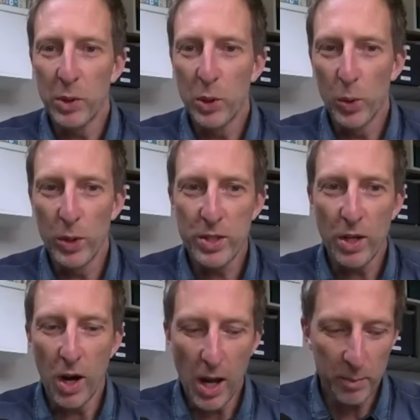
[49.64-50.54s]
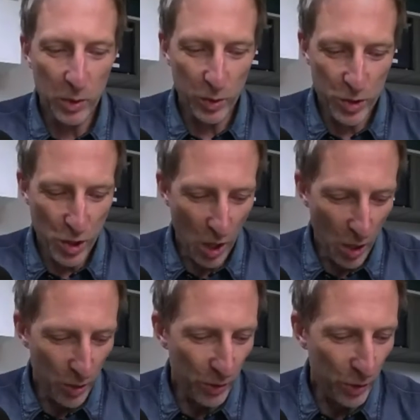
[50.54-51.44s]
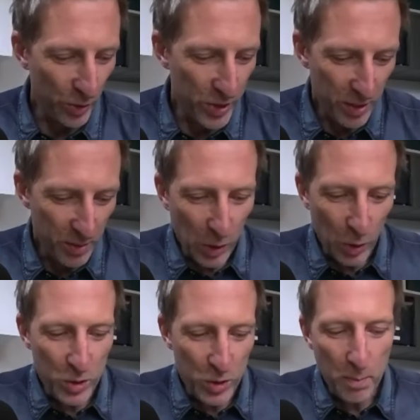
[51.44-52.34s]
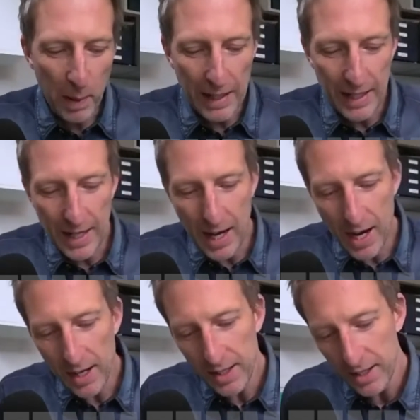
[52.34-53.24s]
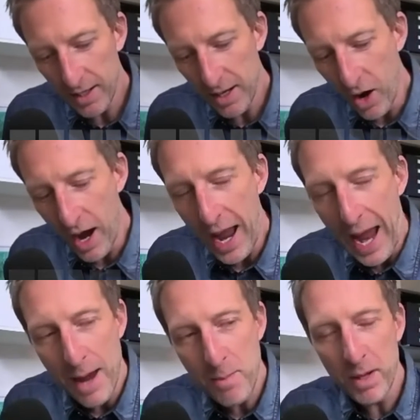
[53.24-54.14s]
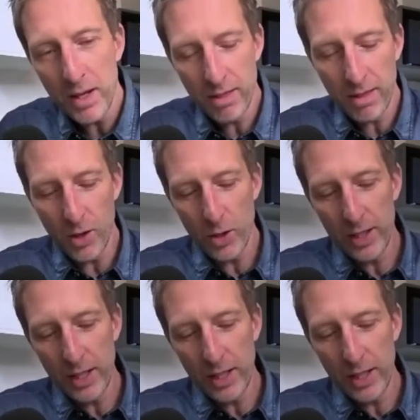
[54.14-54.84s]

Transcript: good. I'm good, Joe. Good to good to be here. Uh, I am, though,